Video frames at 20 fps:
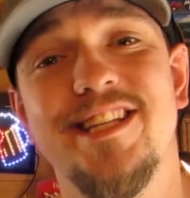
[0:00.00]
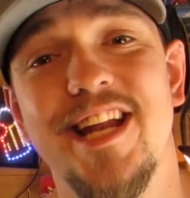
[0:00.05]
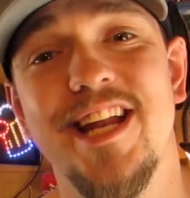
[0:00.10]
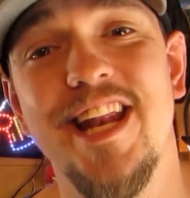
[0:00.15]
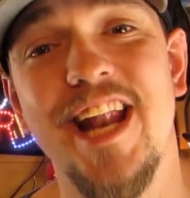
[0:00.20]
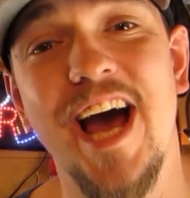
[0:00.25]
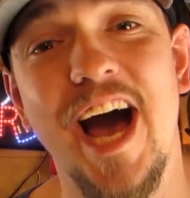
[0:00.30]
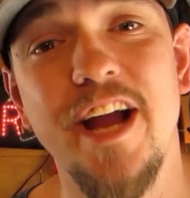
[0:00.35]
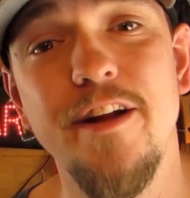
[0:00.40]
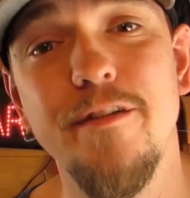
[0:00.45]
a
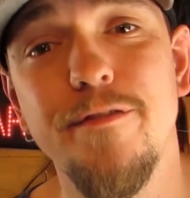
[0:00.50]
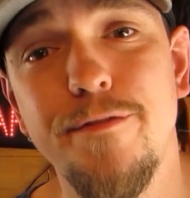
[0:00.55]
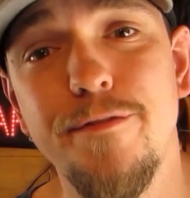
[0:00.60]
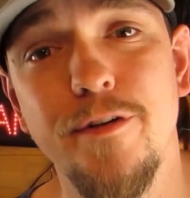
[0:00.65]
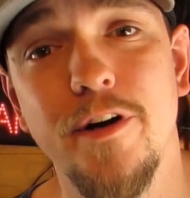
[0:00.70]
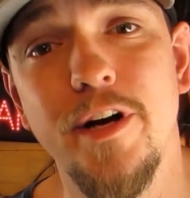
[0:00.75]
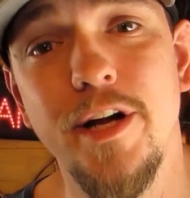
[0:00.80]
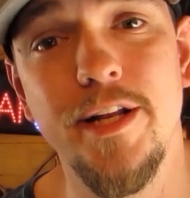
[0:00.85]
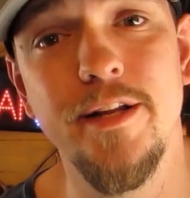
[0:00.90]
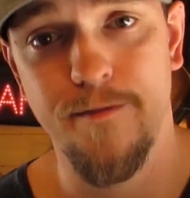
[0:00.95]

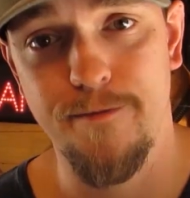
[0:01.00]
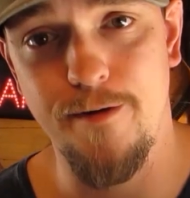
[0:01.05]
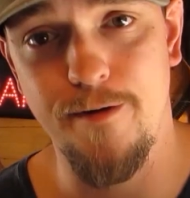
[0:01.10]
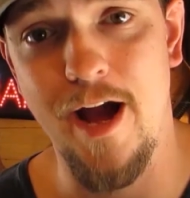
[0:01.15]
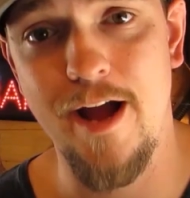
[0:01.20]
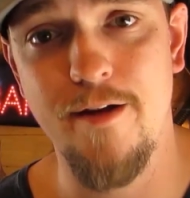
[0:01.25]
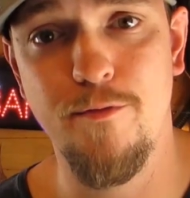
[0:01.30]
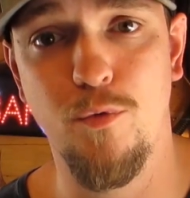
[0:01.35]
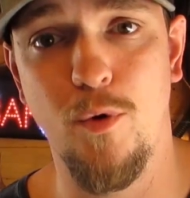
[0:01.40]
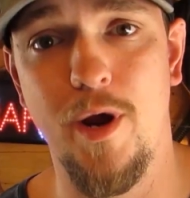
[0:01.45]
9-foot
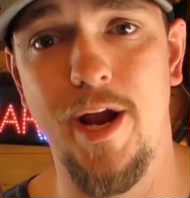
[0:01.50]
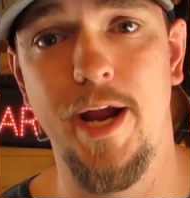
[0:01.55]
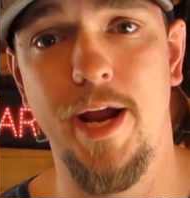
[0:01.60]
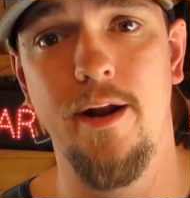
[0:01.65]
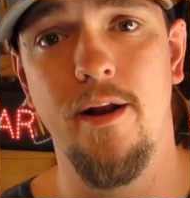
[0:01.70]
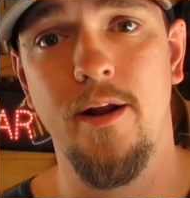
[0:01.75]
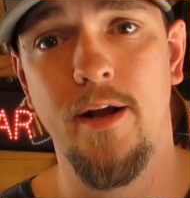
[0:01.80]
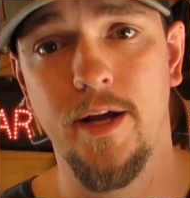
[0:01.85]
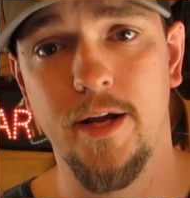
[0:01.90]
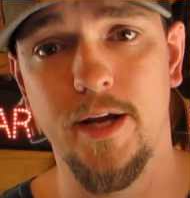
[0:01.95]

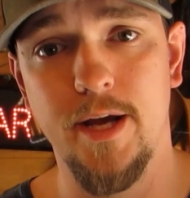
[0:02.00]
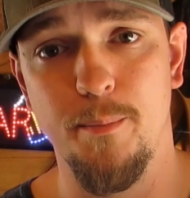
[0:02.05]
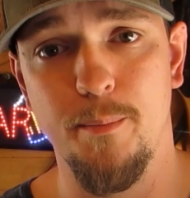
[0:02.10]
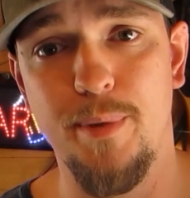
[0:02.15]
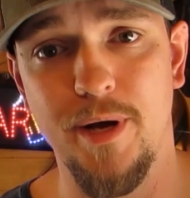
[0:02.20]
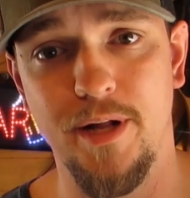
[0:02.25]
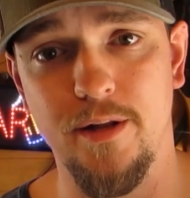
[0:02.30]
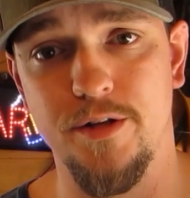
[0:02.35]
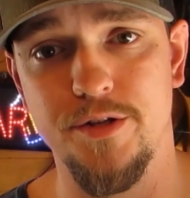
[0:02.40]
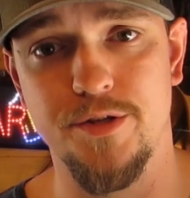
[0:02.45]
5-weight
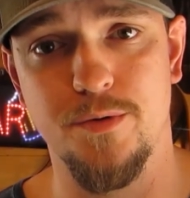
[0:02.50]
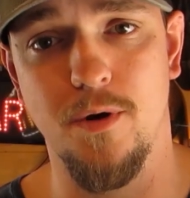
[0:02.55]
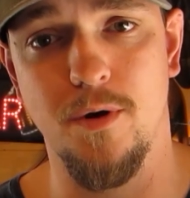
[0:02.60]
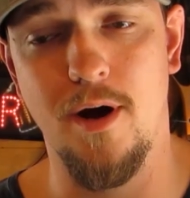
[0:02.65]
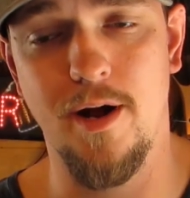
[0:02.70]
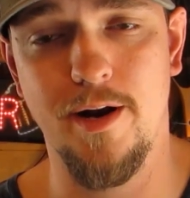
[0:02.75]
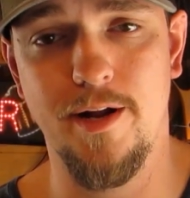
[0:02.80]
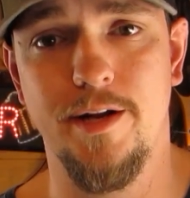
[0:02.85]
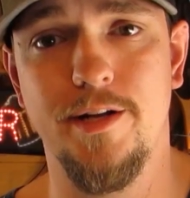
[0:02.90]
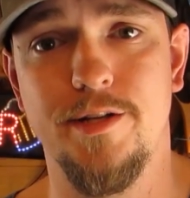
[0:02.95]
Cabela's
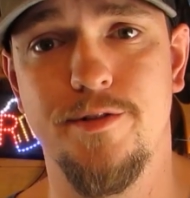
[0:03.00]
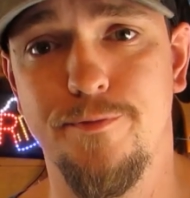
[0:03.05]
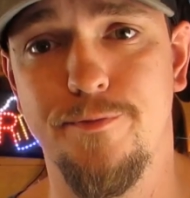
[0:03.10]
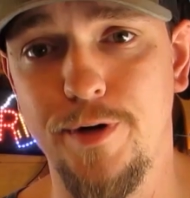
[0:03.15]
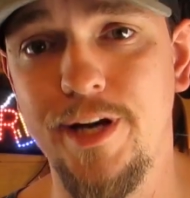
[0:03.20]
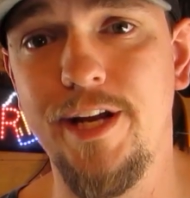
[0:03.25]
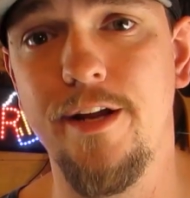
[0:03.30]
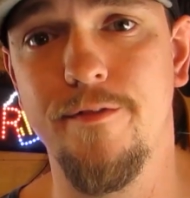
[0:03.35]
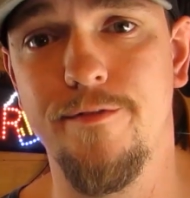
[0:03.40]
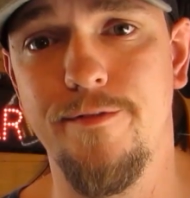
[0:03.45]
rod, and it's
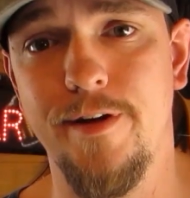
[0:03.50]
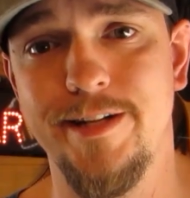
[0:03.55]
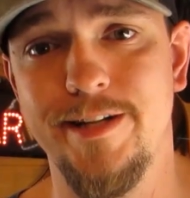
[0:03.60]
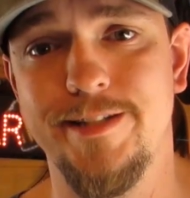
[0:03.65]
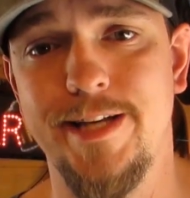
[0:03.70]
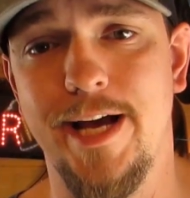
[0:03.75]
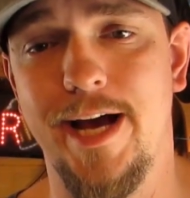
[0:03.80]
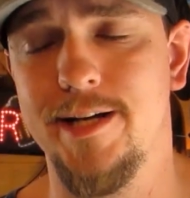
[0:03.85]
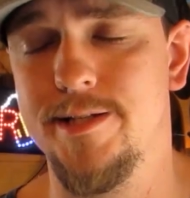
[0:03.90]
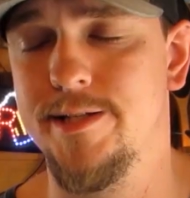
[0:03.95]
freaking
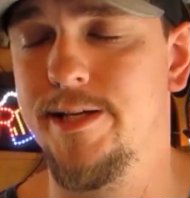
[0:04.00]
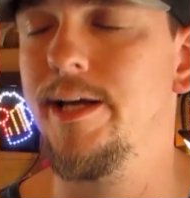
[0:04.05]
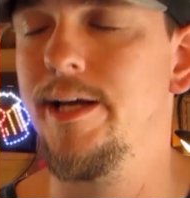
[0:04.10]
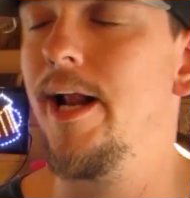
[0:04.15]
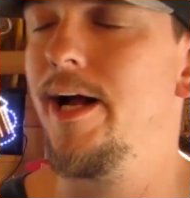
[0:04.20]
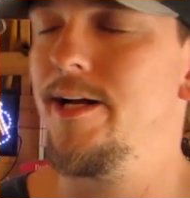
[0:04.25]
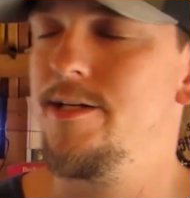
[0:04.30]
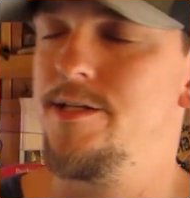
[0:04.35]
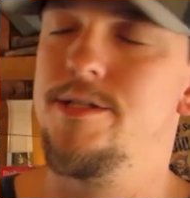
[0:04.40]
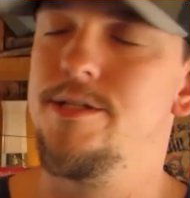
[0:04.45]
fantastic. It
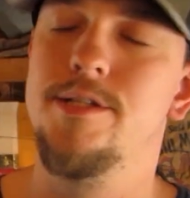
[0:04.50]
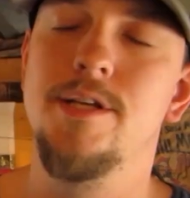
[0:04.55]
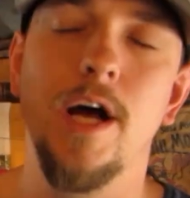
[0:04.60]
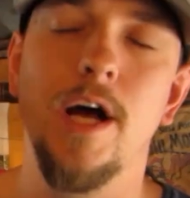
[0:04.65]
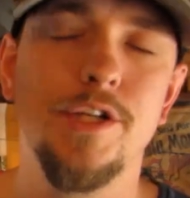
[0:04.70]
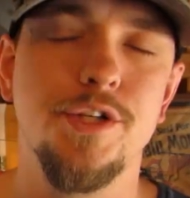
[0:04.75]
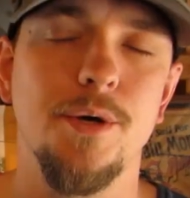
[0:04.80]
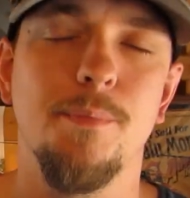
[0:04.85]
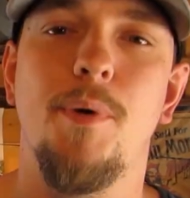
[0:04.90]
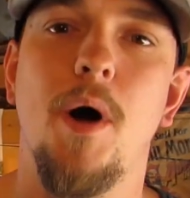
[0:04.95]
has
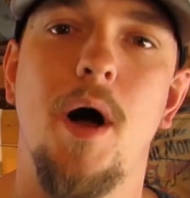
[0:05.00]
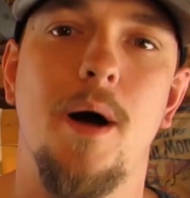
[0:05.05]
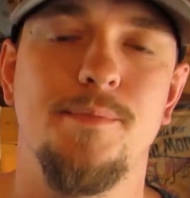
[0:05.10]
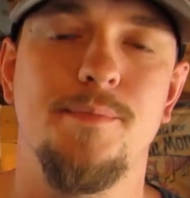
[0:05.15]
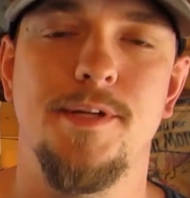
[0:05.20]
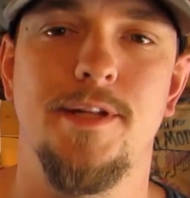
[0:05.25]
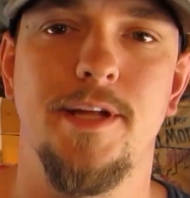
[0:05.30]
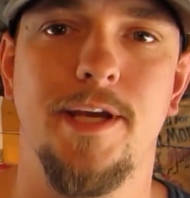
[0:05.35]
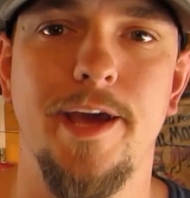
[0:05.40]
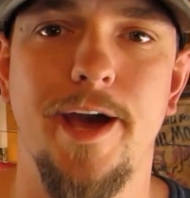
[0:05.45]
such a pop
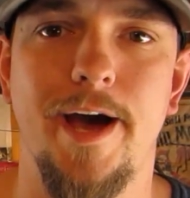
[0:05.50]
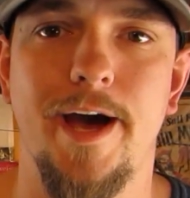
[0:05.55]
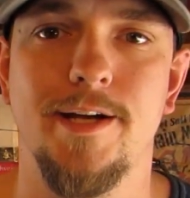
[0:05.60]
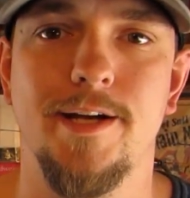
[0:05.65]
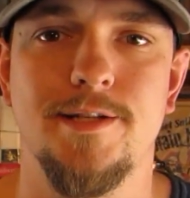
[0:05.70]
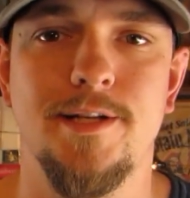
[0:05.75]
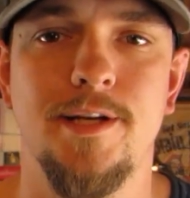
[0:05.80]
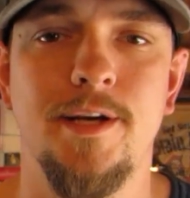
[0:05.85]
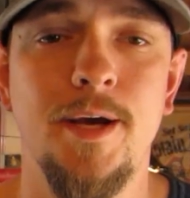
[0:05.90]
to the cast.